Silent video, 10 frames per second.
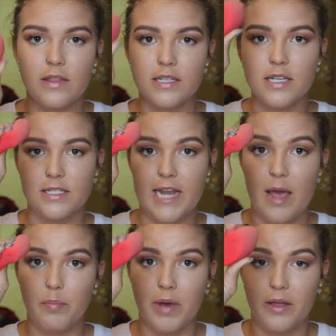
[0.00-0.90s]
This is
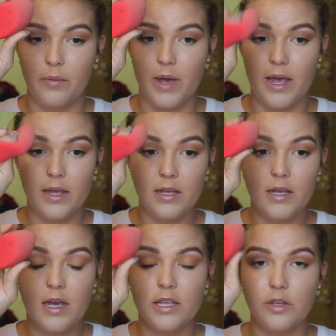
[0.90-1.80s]
damp, by the way.
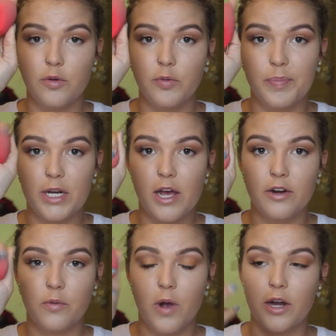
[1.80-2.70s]
You put it
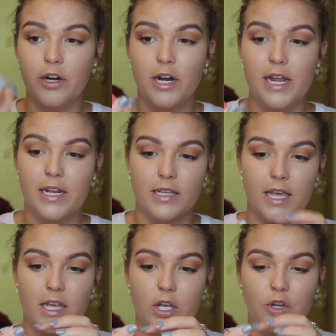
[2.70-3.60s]
under water and it
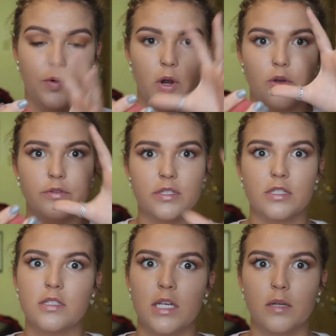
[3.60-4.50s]
like
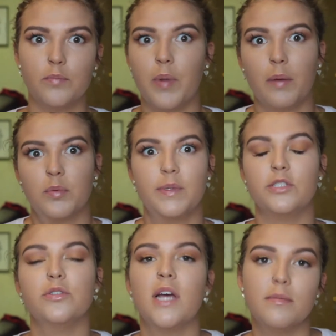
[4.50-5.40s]
grows like probably
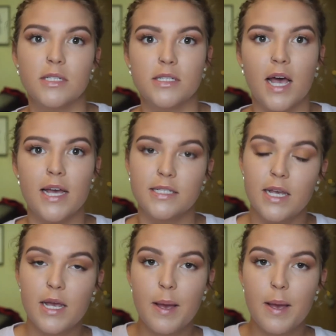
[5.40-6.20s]
2 times the size.